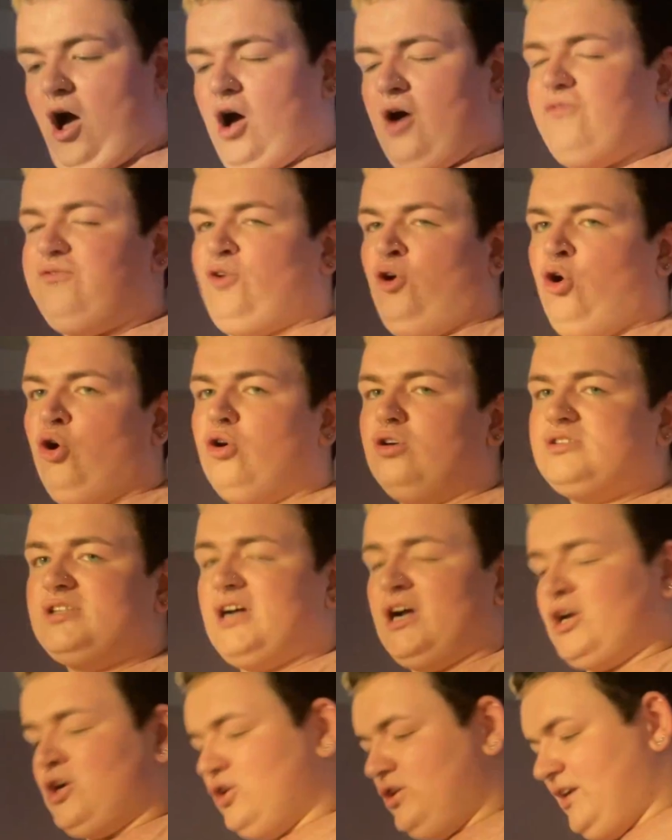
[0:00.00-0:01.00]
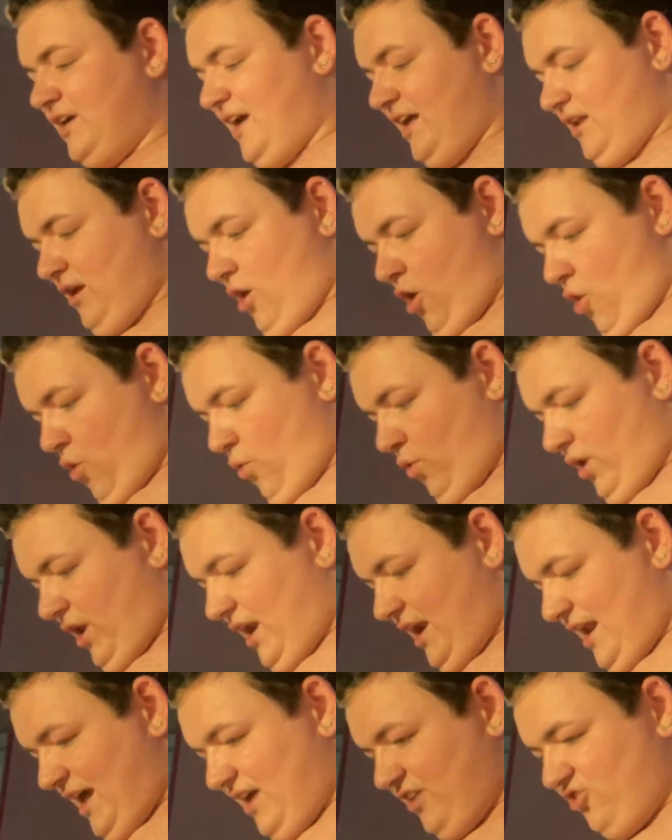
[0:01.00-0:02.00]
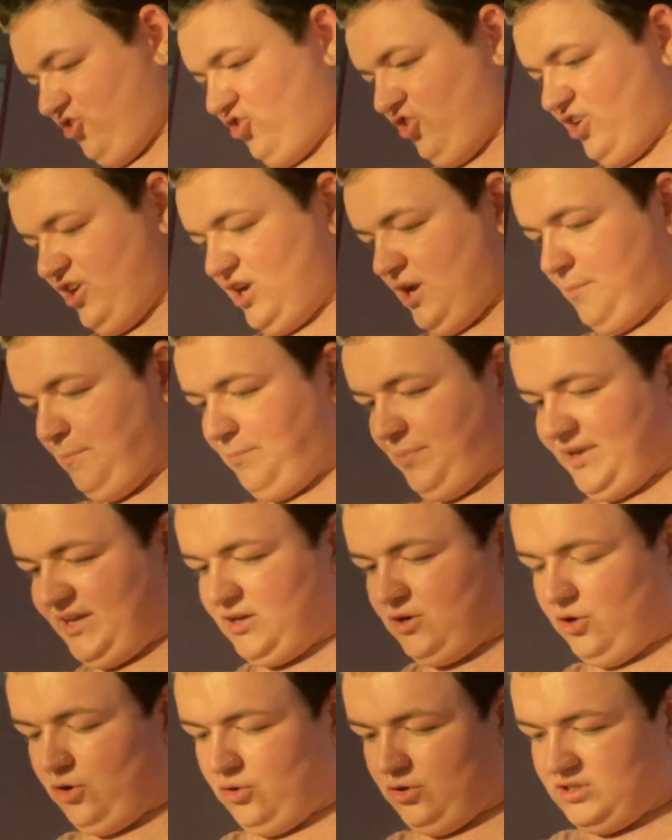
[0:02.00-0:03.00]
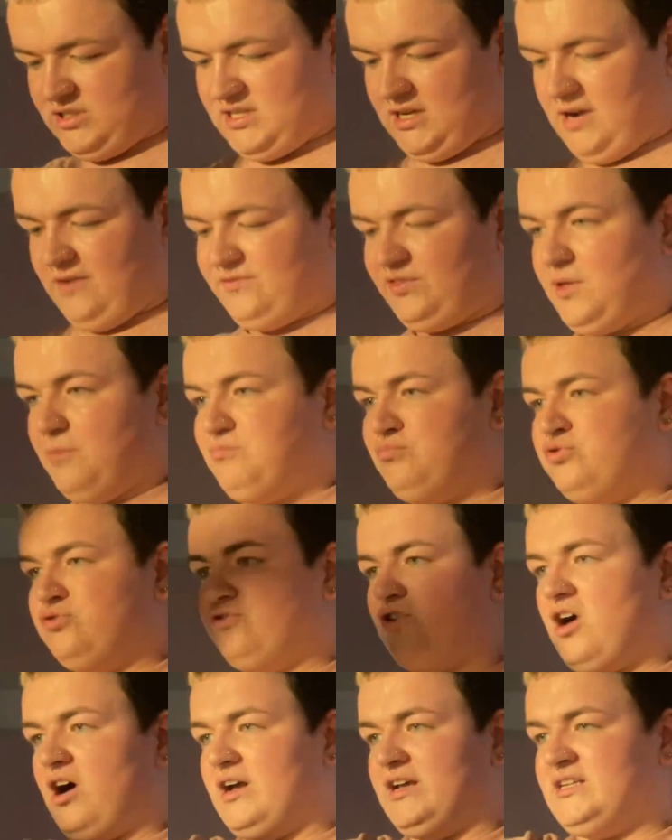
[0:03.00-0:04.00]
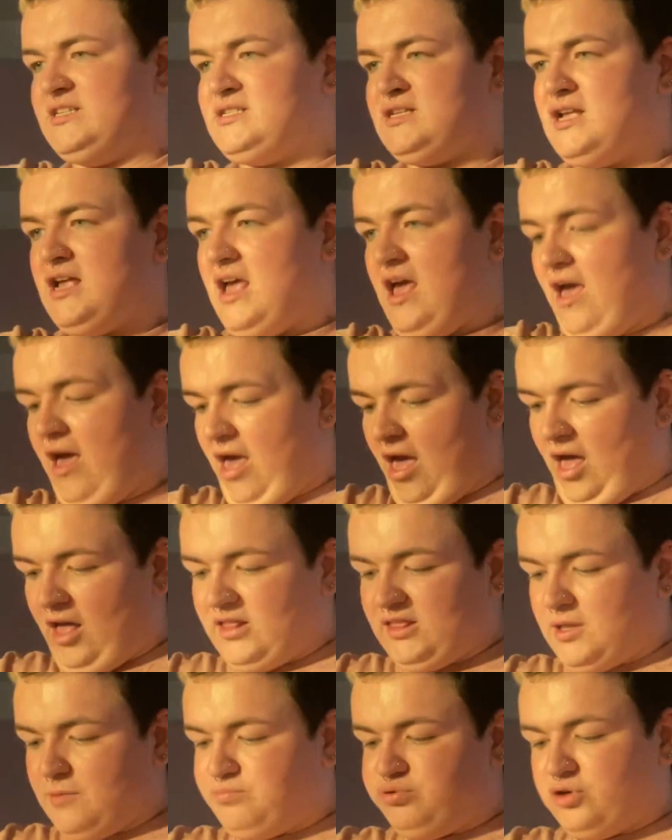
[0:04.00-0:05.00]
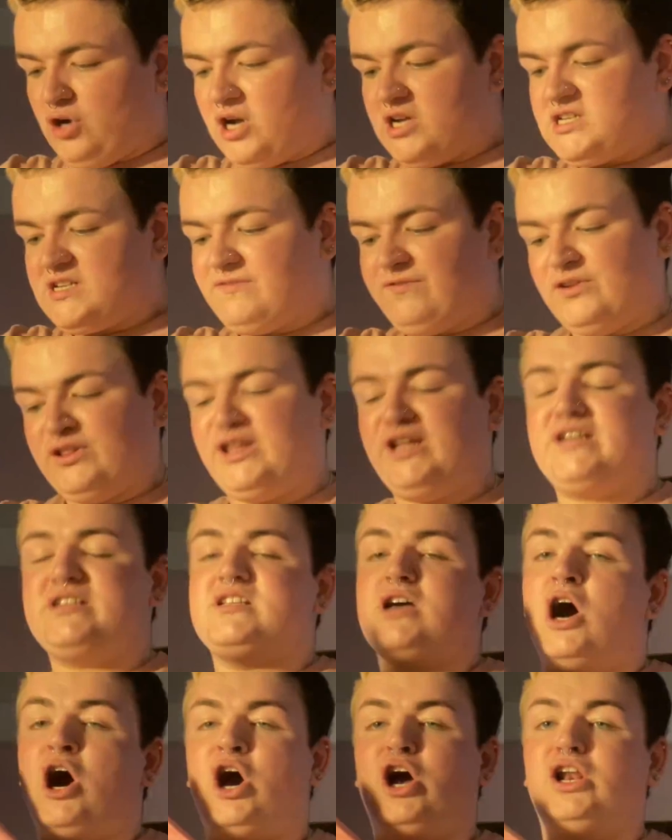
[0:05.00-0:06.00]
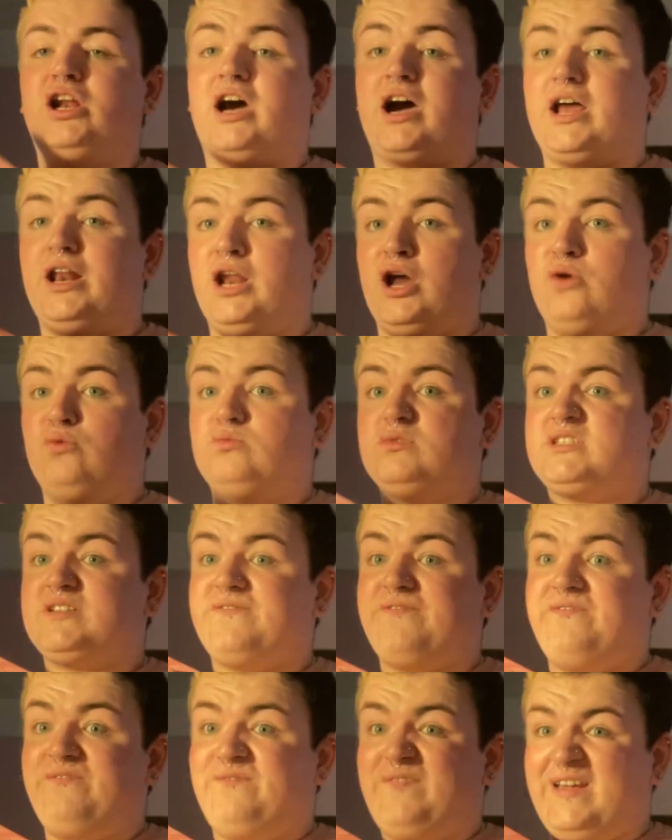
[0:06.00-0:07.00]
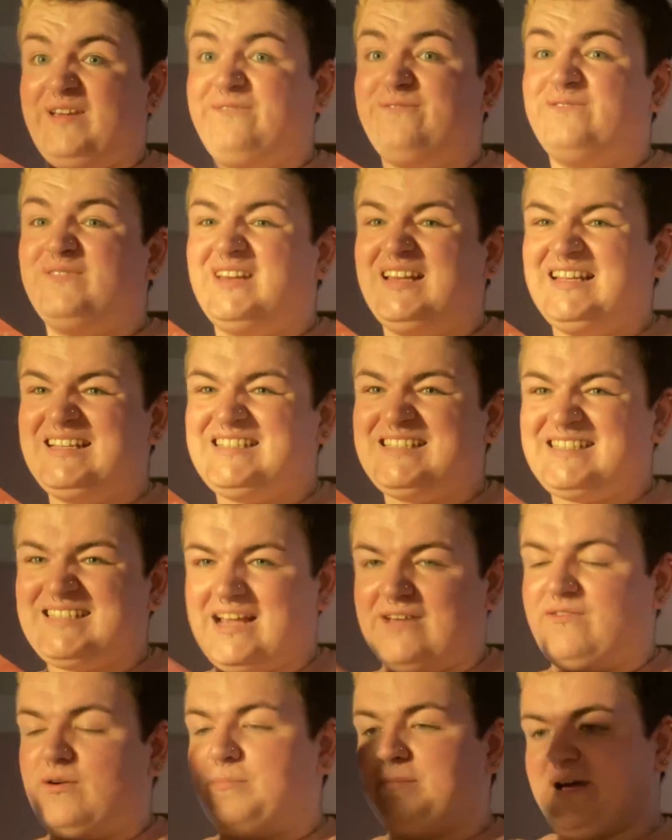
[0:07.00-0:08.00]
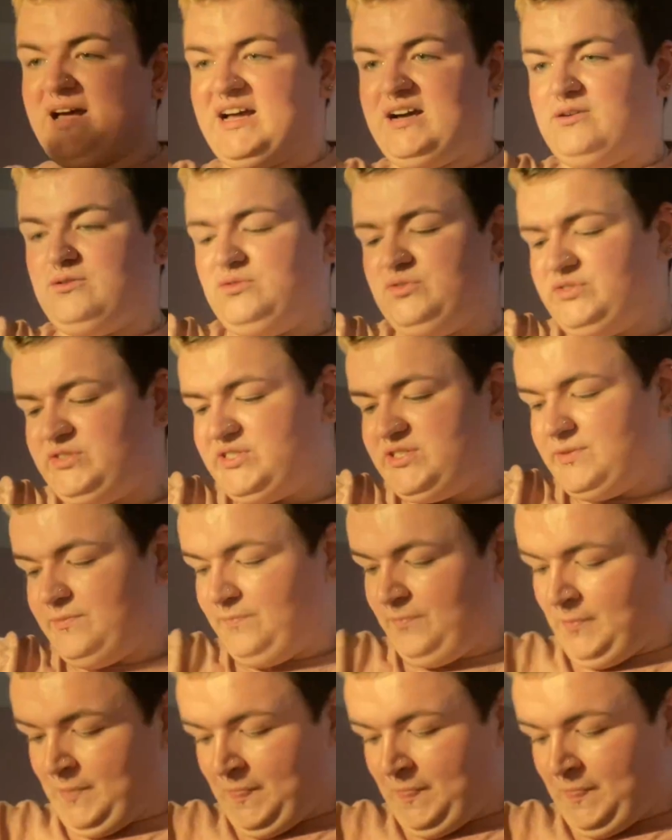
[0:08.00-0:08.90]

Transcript: Of course, I couldn't get the whole collection because of the price. The price for this highlight alone was £57.